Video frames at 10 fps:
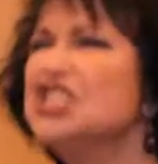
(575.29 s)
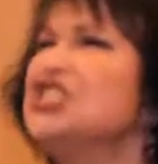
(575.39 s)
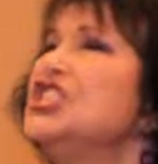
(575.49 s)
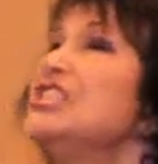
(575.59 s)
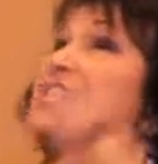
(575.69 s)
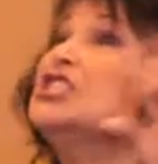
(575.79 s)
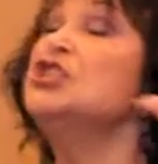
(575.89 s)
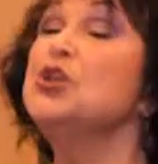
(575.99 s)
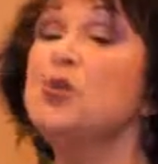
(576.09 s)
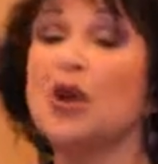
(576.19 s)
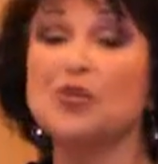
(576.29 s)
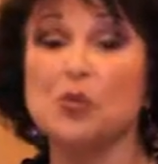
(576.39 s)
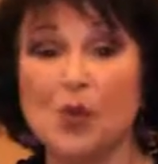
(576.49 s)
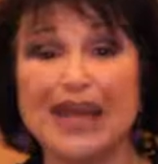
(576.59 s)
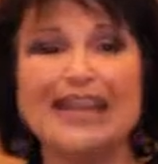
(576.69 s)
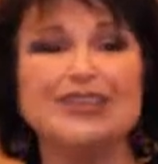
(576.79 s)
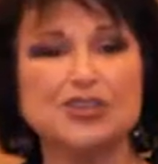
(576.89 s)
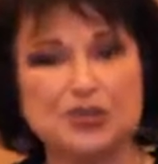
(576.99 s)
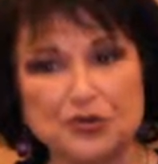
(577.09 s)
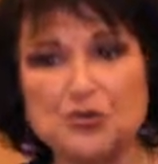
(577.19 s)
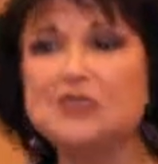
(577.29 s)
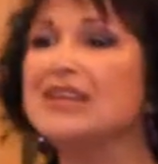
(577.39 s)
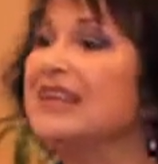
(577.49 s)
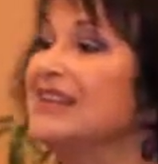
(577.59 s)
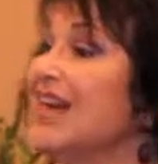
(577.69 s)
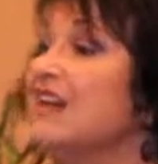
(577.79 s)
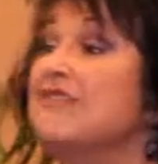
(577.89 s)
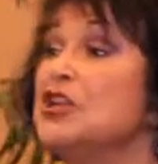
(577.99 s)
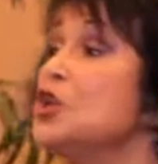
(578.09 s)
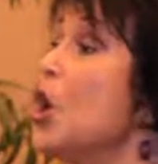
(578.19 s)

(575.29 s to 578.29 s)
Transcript: Jesus, you are the way, the truth, and the life, and